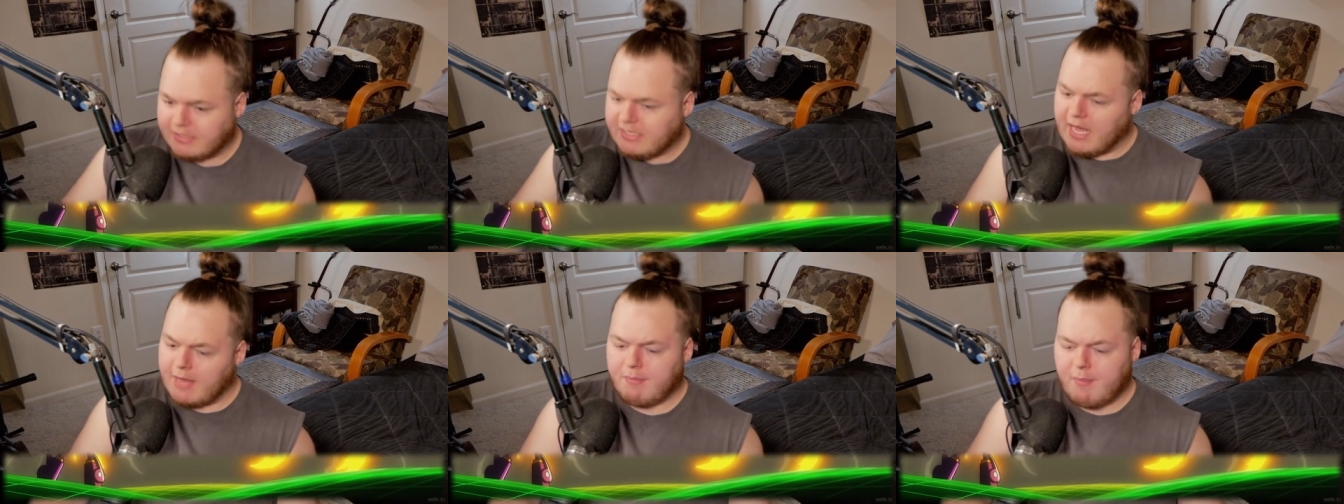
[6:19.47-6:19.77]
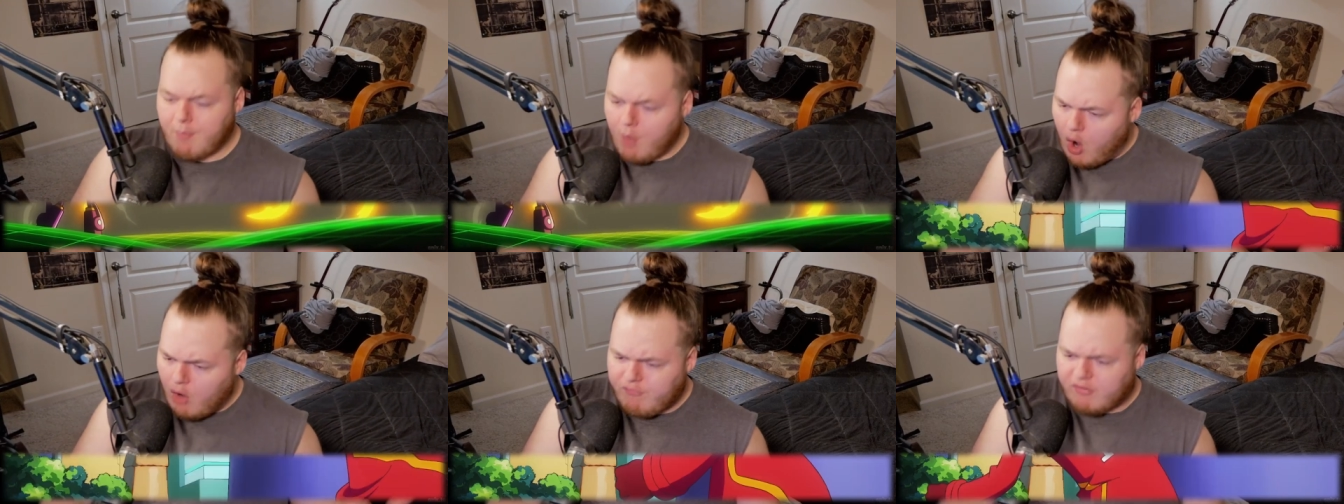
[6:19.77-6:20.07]

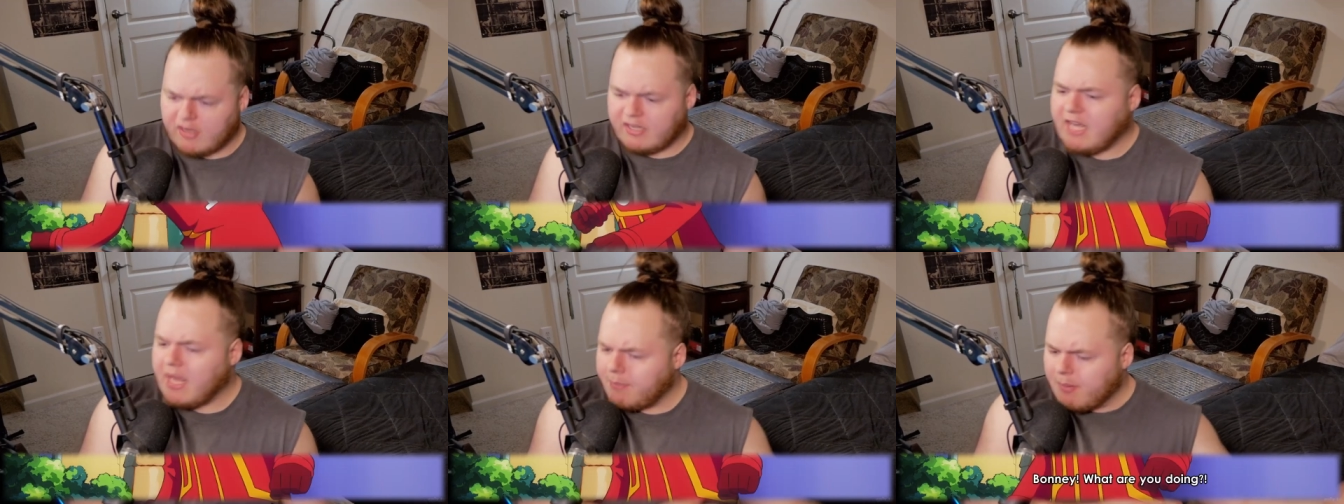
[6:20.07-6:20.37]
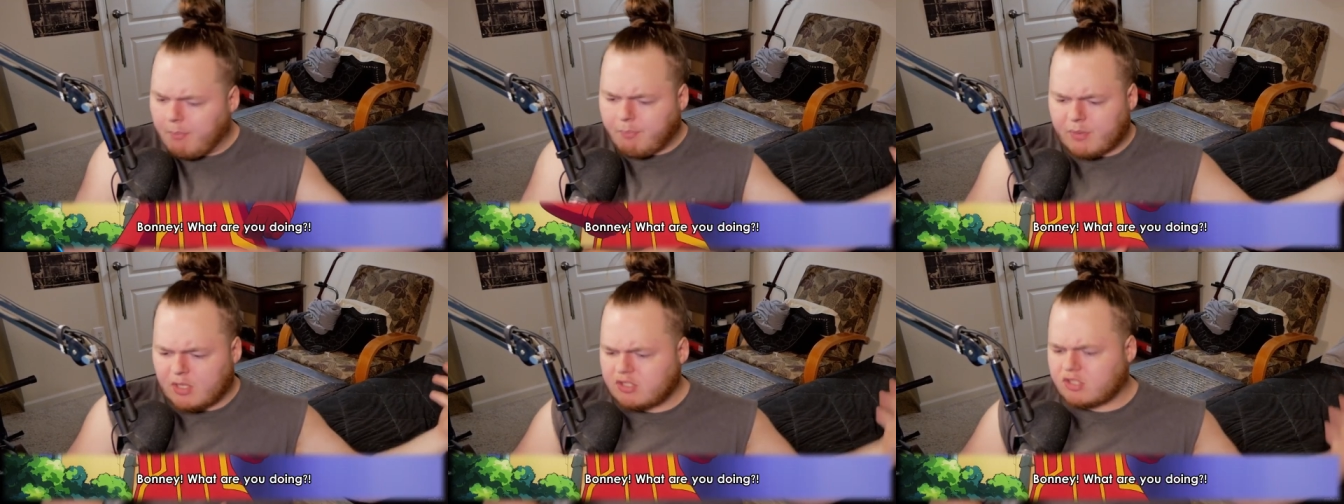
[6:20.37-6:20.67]
Keep it moving,
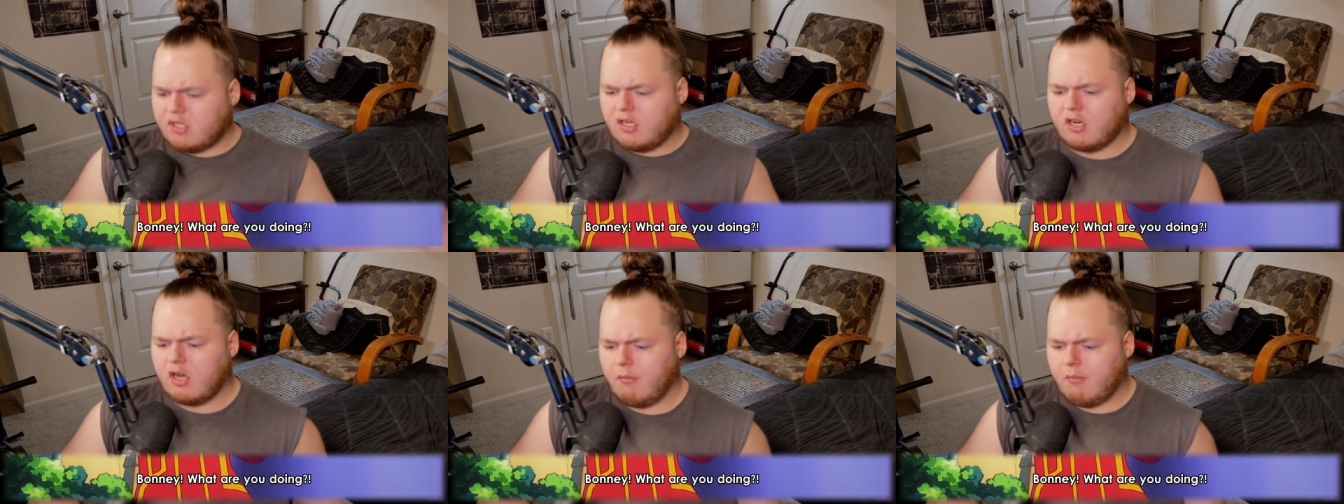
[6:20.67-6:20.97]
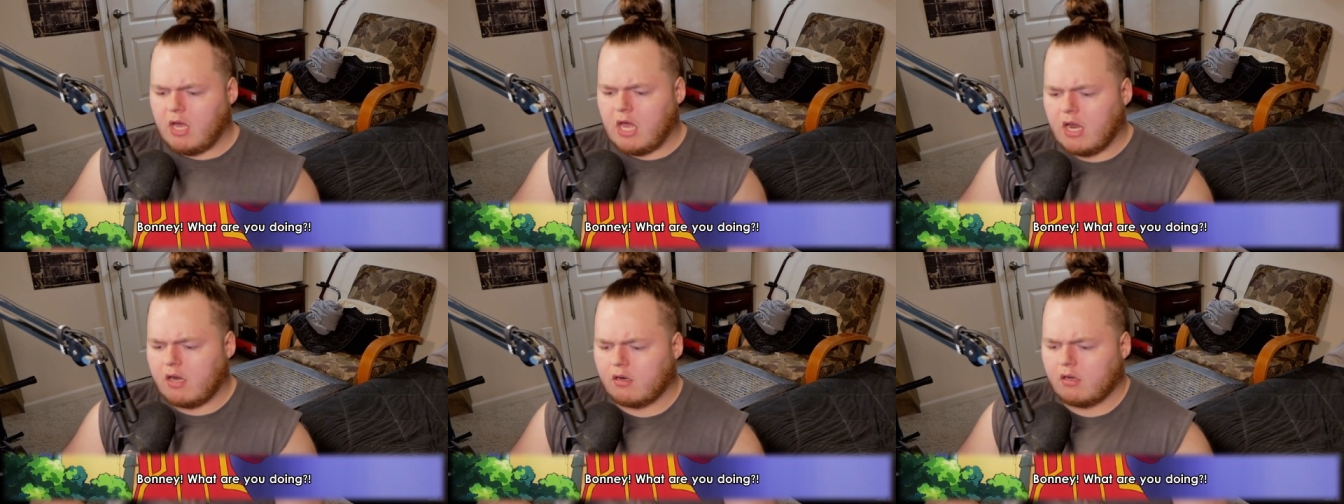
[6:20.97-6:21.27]
keep it pushing,
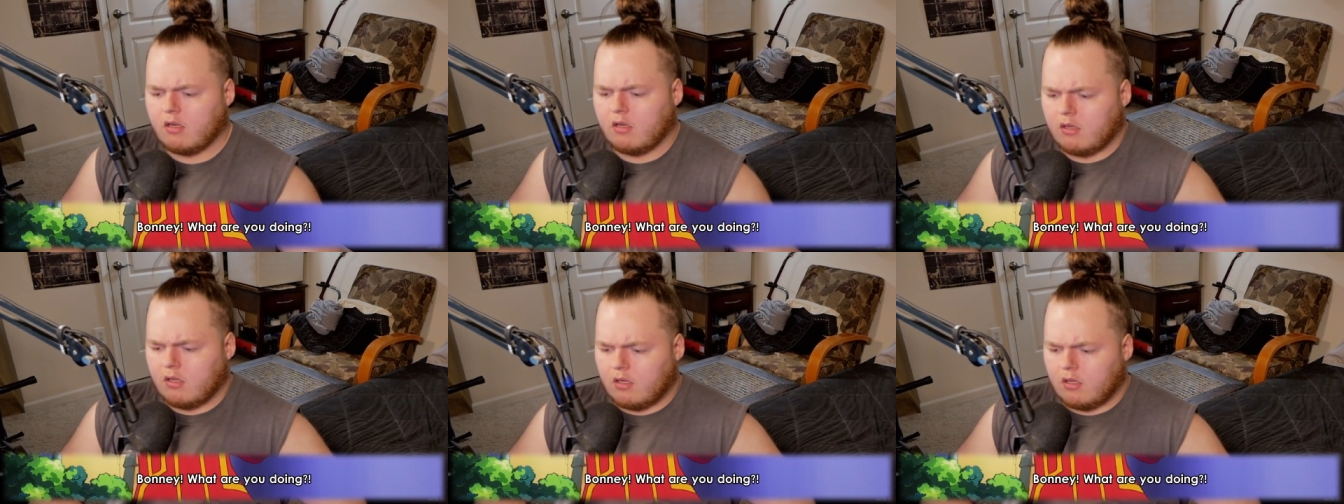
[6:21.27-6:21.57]
come on.